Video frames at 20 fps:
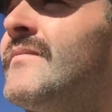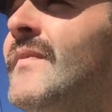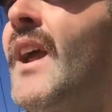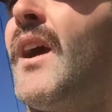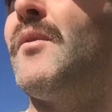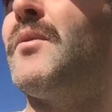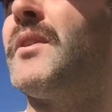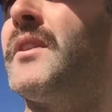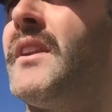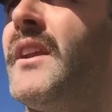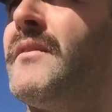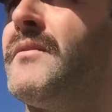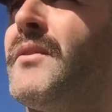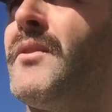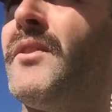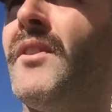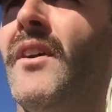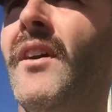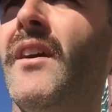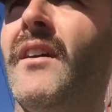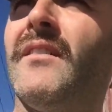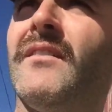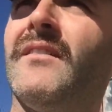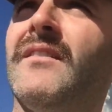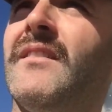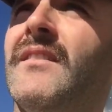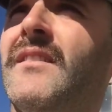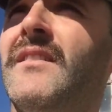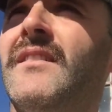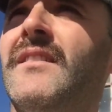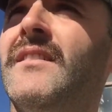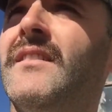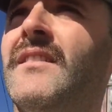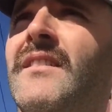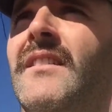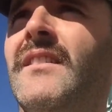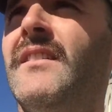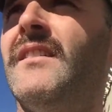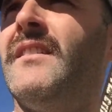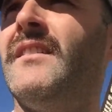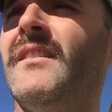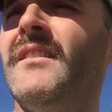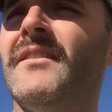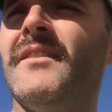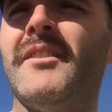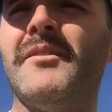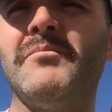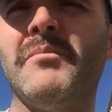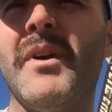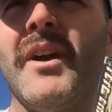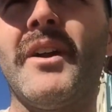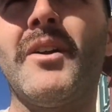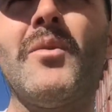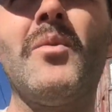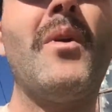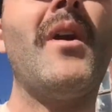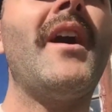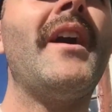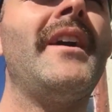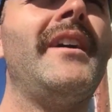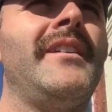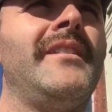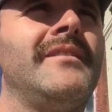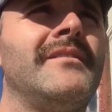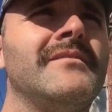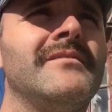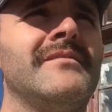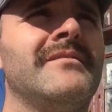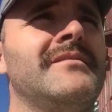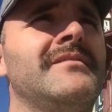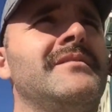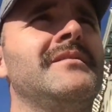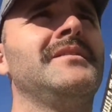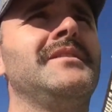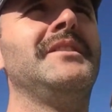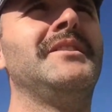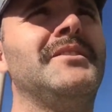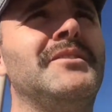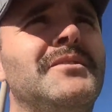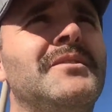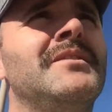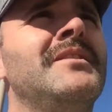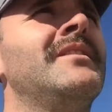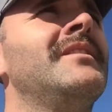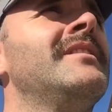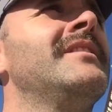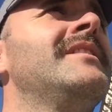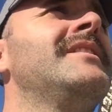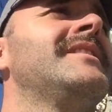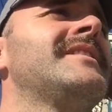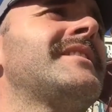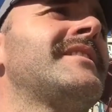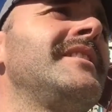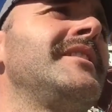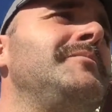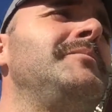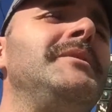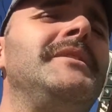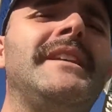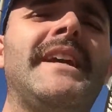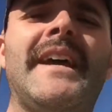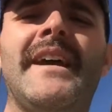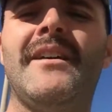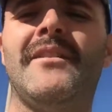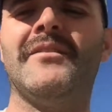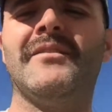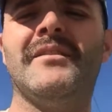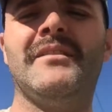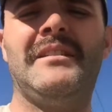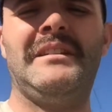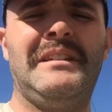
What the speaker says: I would have never thought that my quiet little sleepy town